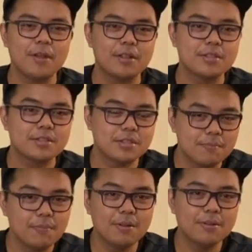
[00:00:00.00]
it's
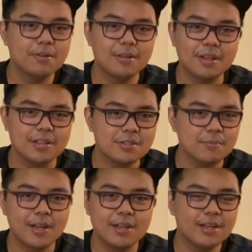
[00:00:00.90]
simple, it's
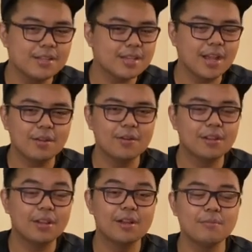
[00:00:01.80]
plain, it's
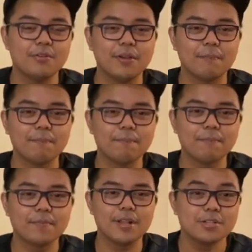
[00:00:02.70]
accurate, and moving.
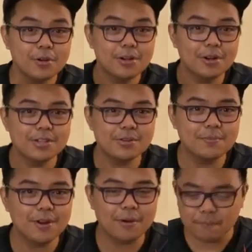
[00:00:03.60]
Let's join our hearts in
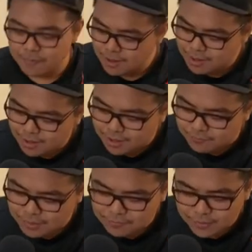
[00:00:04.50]
prayer.
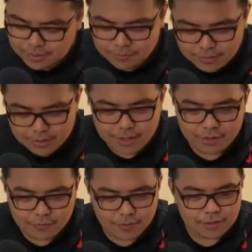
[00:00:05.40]
Heavenly Father, we thank
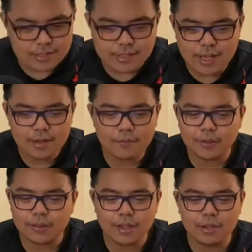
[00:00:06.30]
you for this day. We
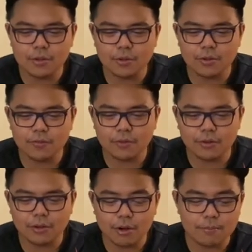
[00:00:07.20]
thank you, Lord,
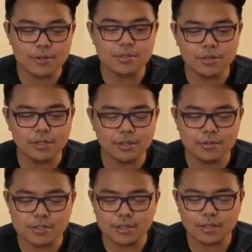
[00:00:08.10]
for the opportunity
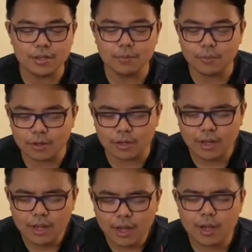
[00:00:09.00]
to study your word.
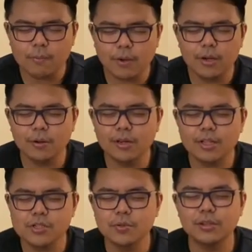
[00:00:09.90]
I pray, Lord,
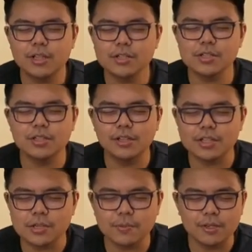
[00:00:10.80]
that you would teach us the
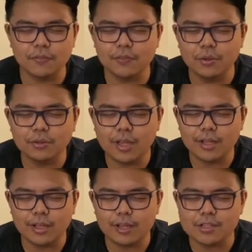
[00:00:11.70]
discipline of
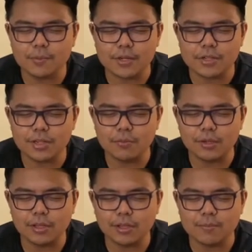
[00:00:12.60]
note-taking, especially
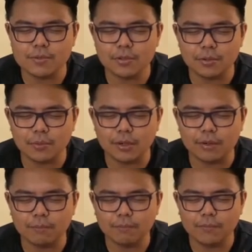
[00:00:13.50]
when it comes to your word.
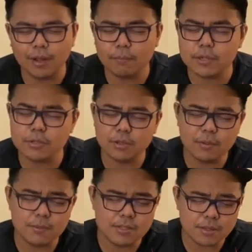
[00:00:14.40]
Help us to
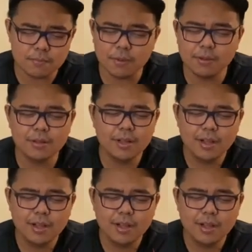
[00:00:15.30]
keep it simple,